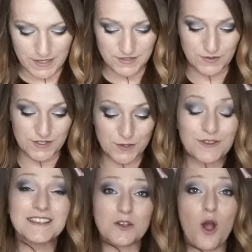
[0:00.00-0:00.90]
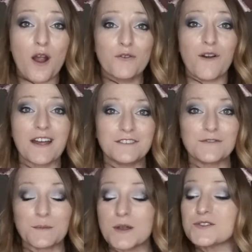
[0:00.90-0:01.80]
puzzles. So these are five
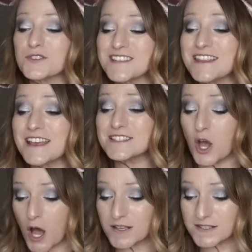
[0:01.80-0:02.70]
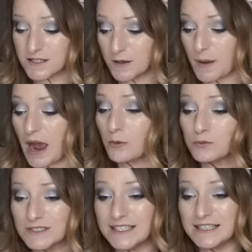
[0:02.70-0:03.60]
different puzzles and that's awesome. I
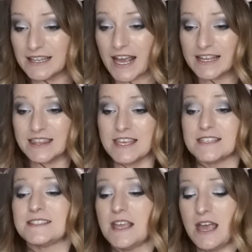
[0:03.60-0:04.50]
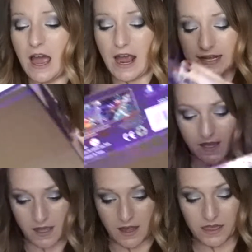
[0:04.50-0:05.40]
really like this
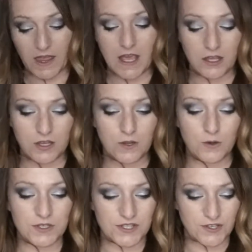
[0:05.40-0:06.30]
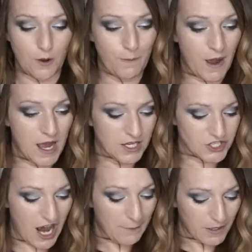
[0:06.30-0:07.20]
idea. Thank you so much.
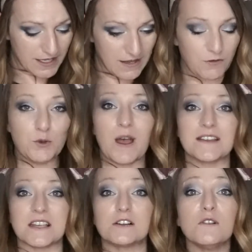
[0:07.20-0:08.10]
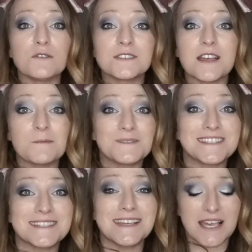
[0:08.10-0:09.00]
I'm gonna give you guys a close up
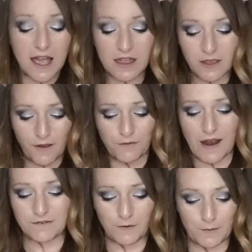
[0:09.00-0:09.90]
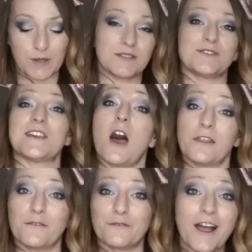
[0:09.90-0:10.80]
to see the five different puzzles
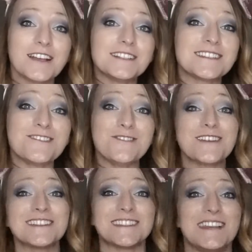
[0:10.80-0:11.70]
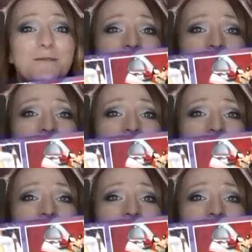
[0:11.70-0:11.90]
on the front so you can see